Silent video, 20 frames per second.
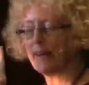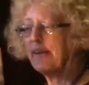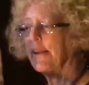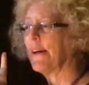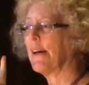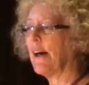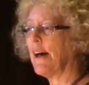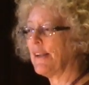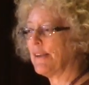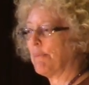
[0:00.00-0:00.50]
The
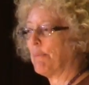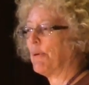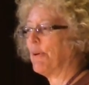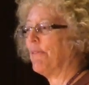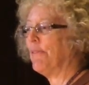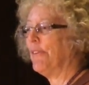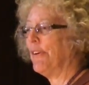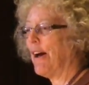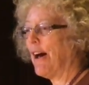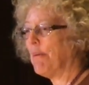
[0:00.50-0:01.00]
Gospel
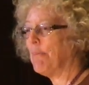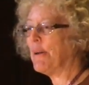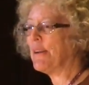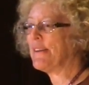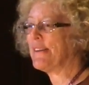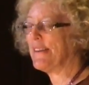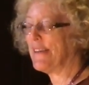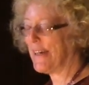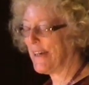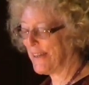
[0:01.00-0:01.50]
of
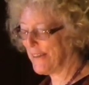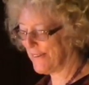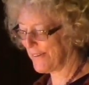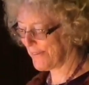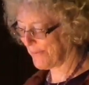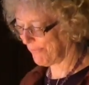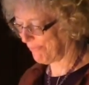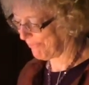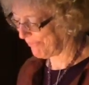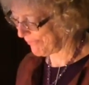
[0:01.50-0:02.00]
Thomas
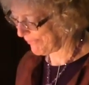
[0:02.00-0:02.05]
says,